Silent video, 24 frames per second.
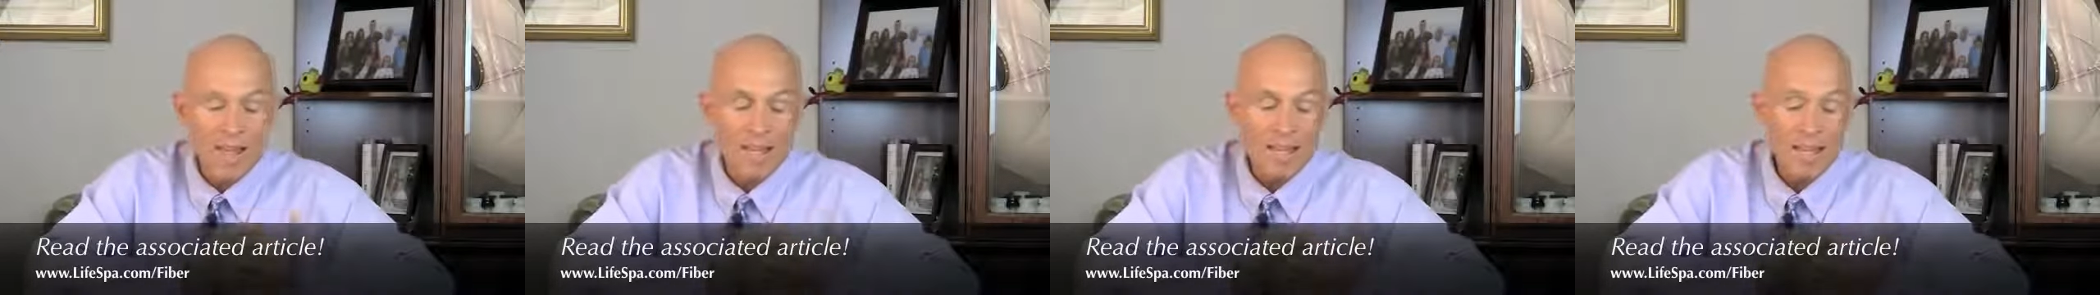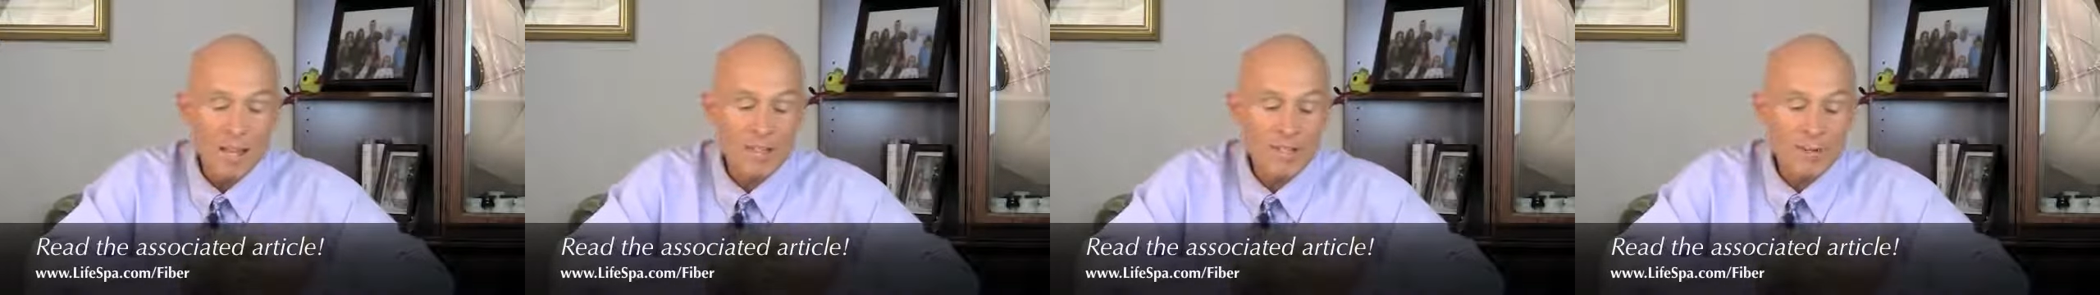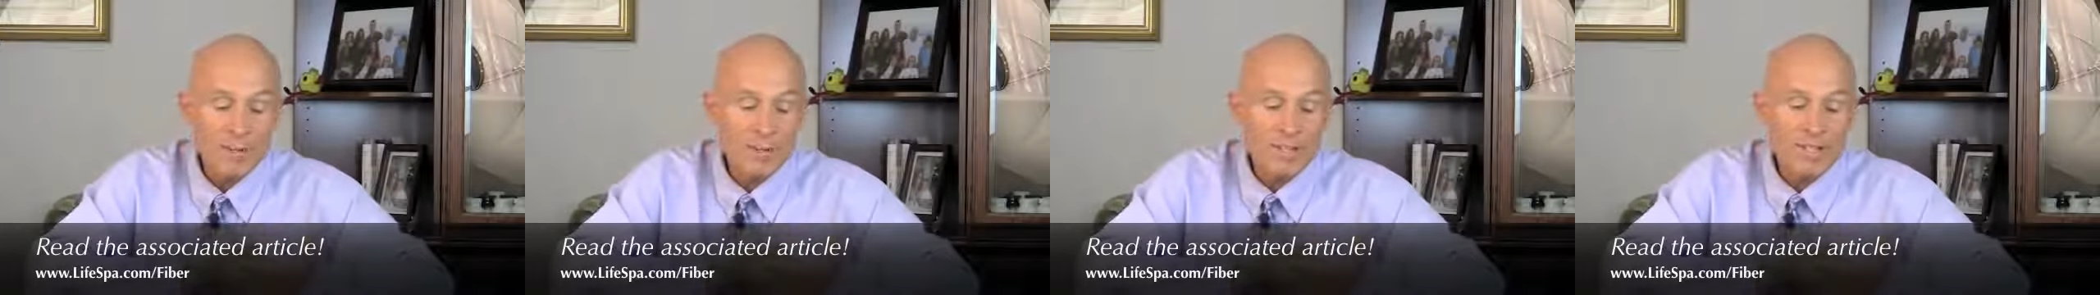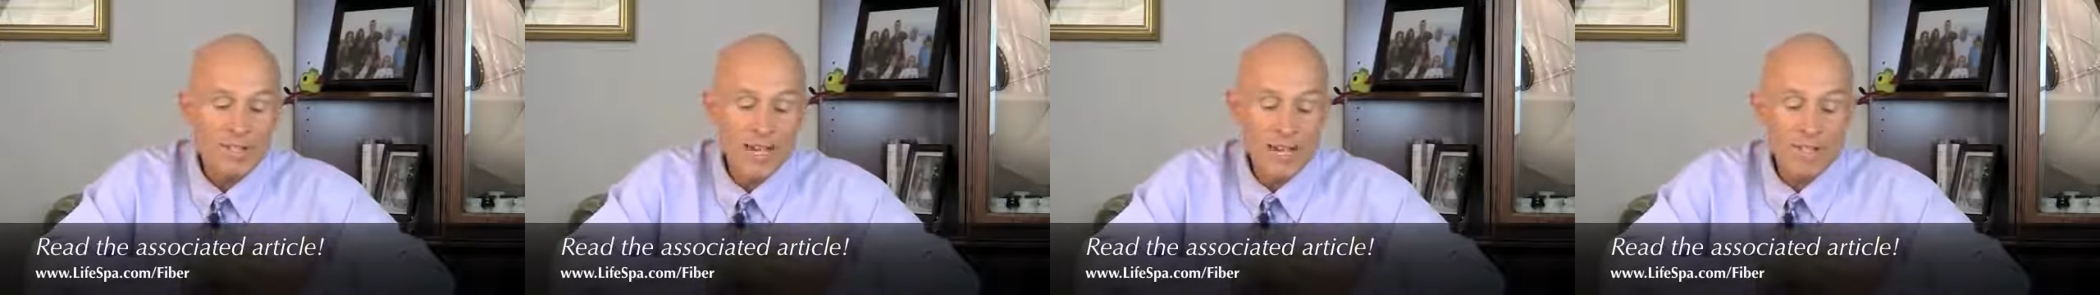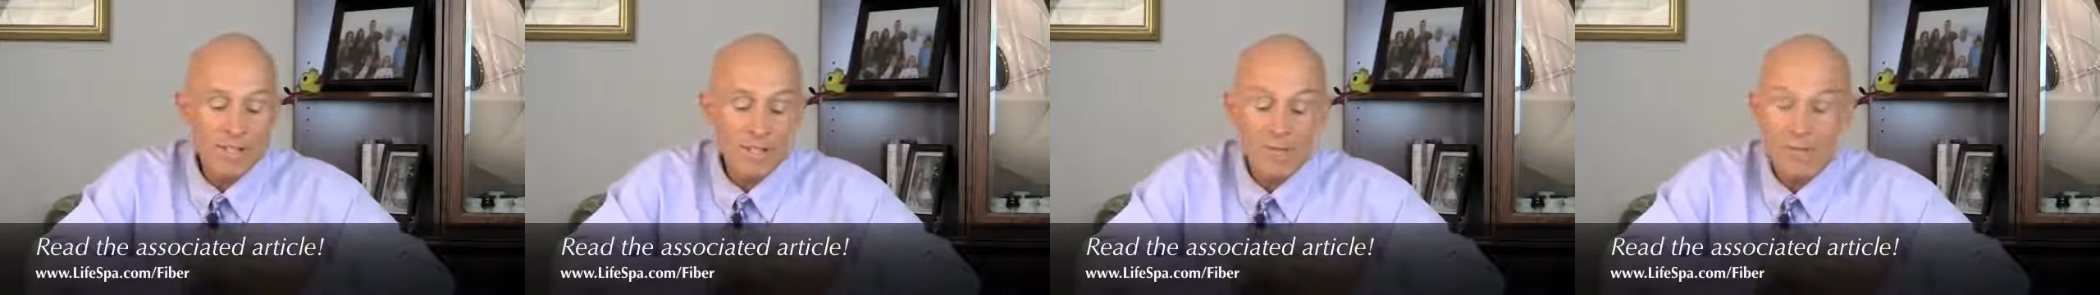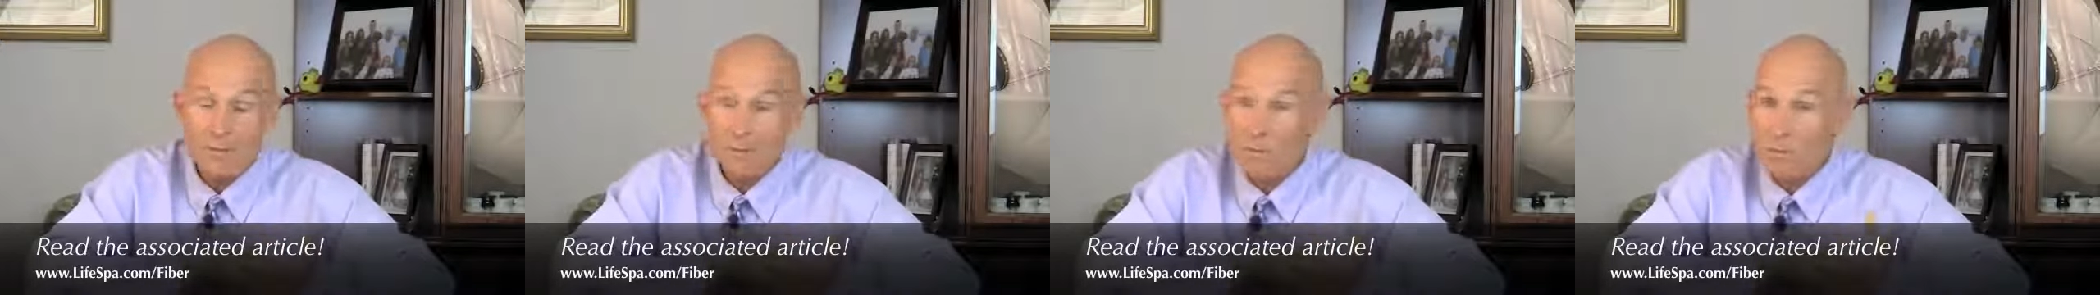and they
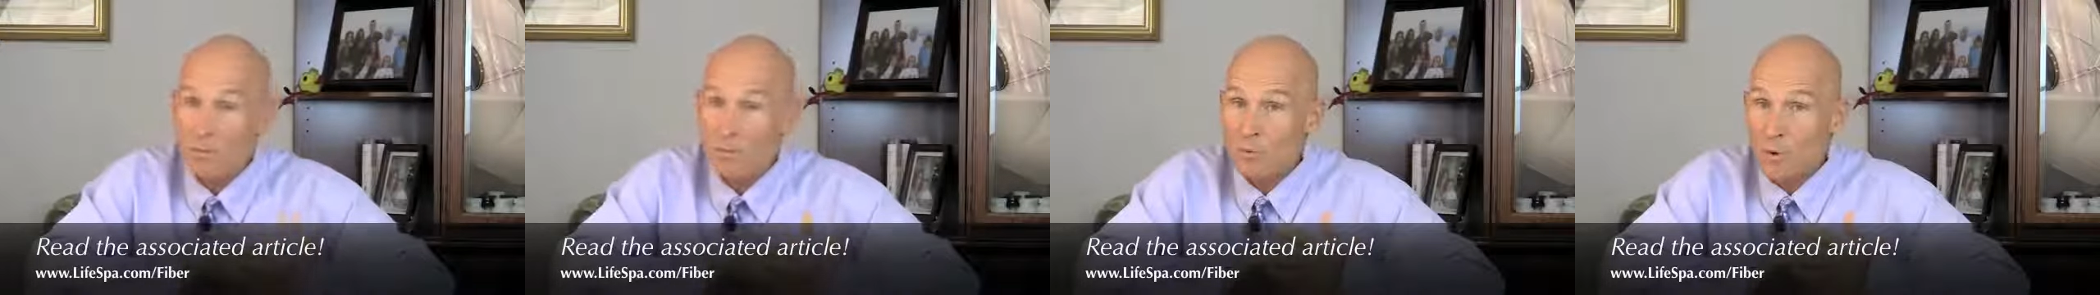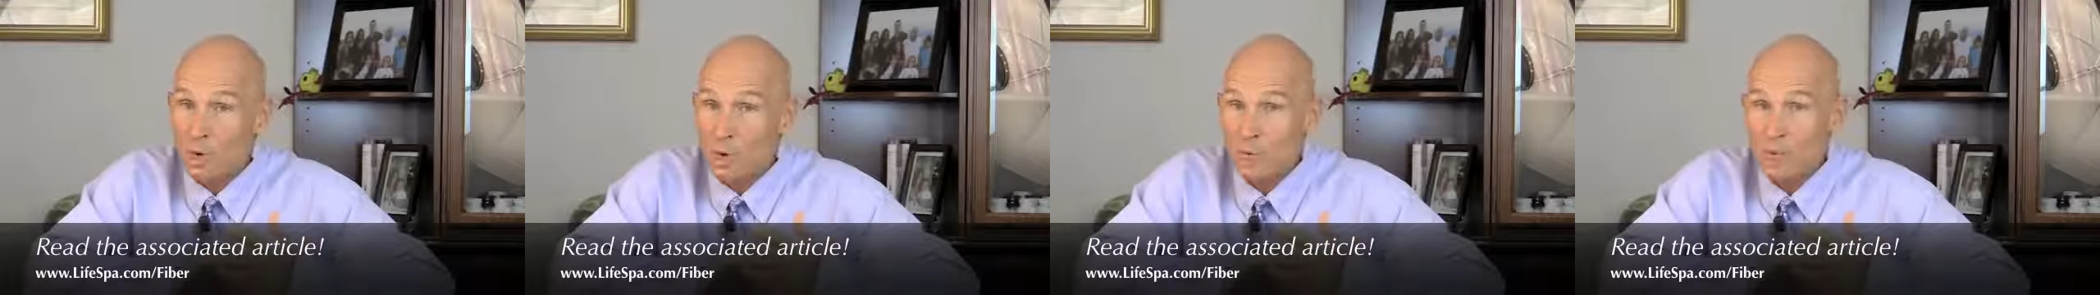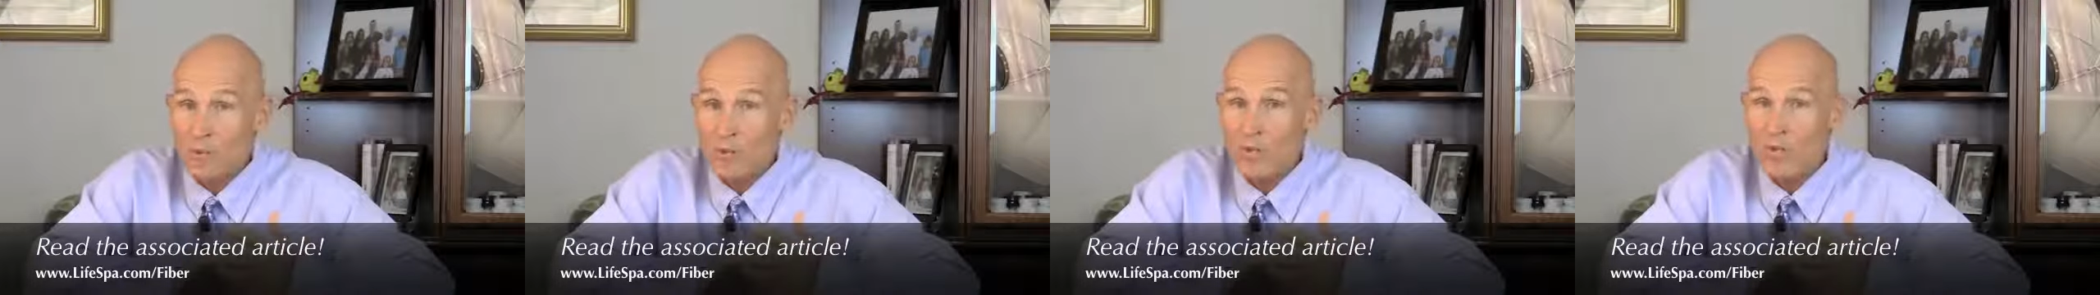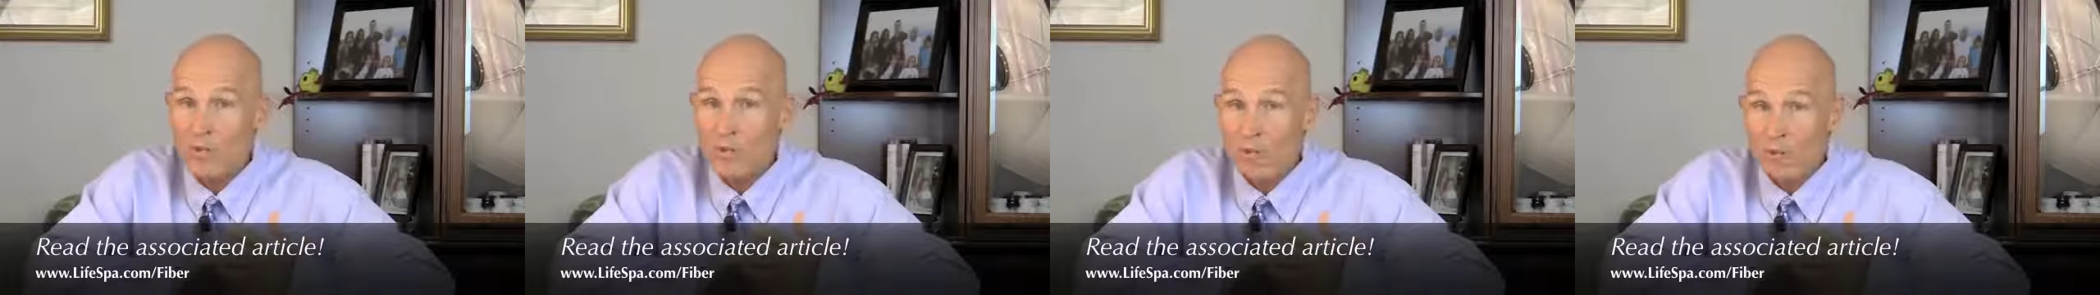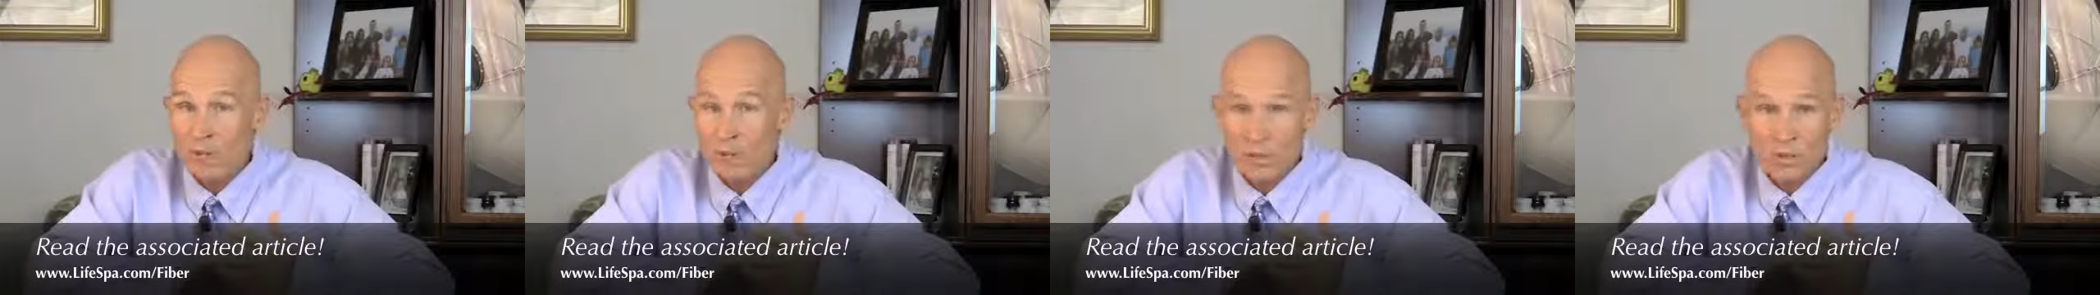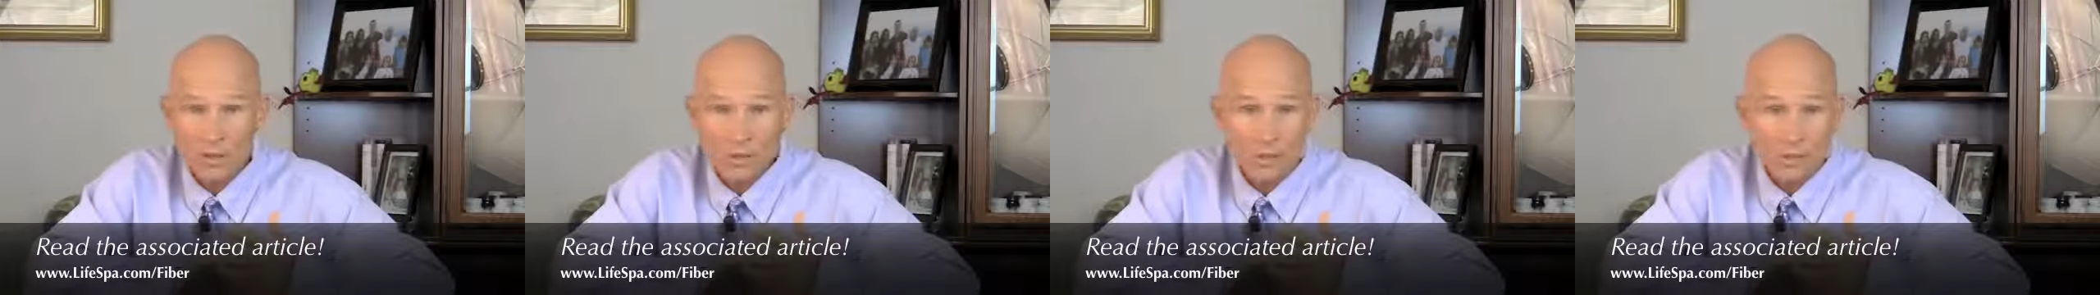protect it from absorbing
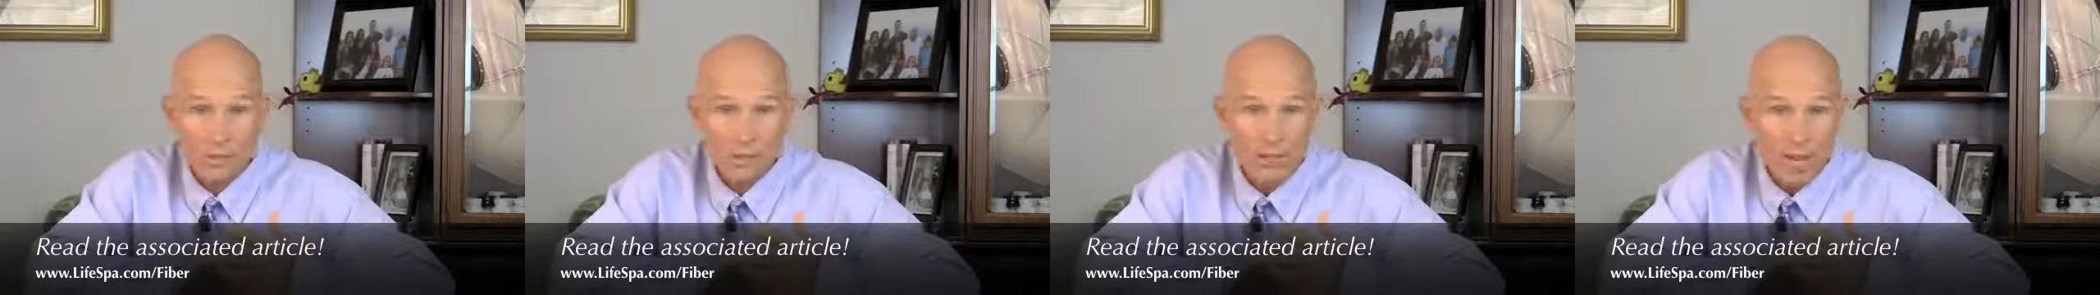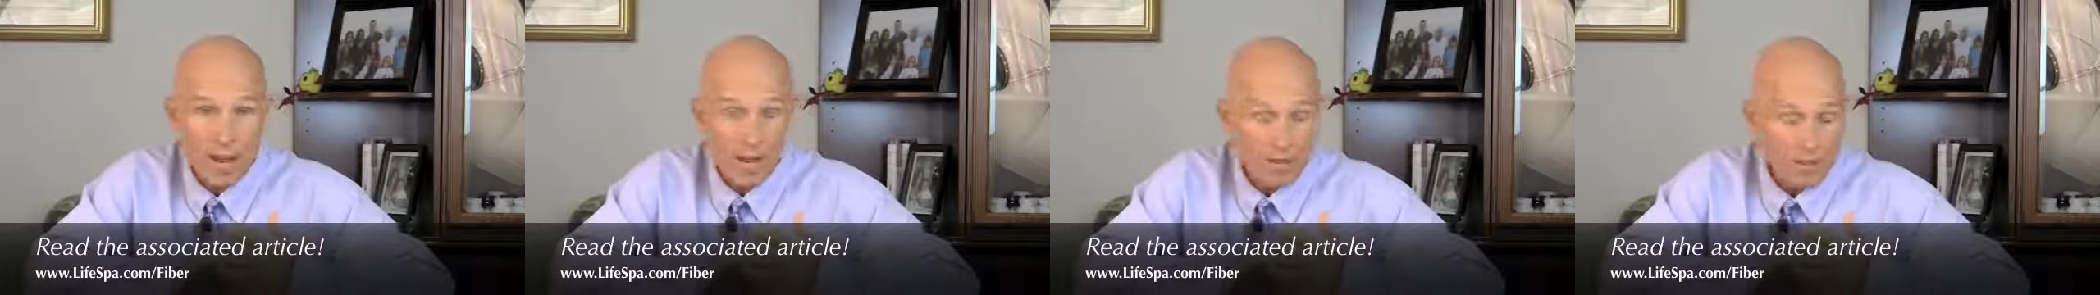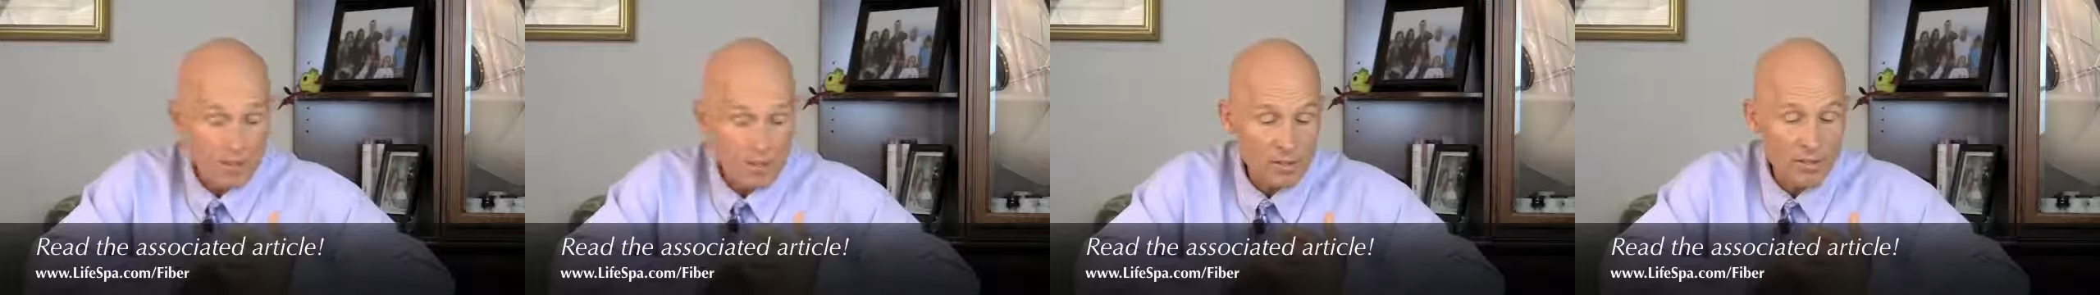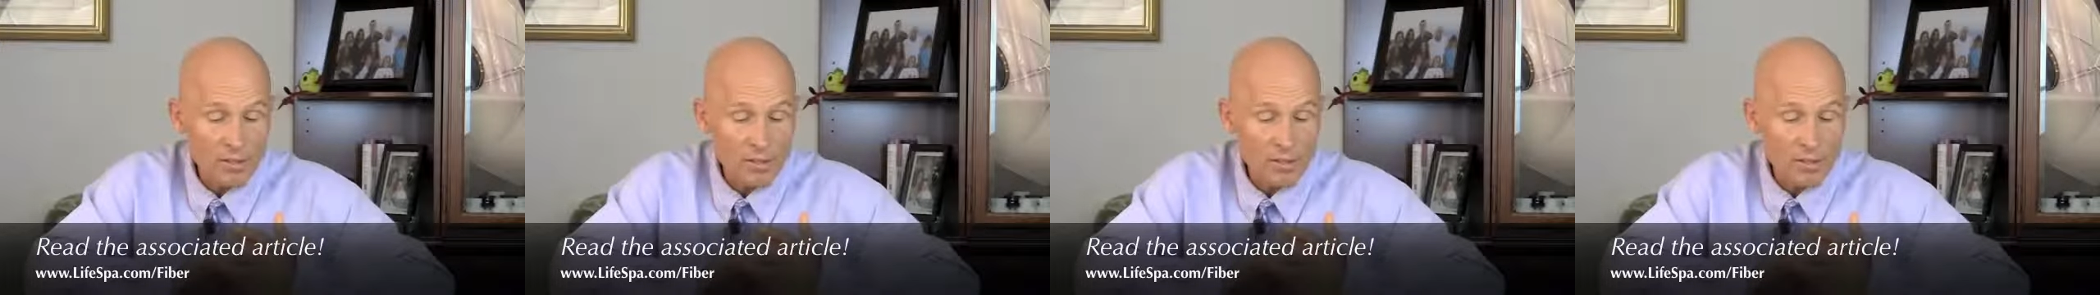sugars too fast,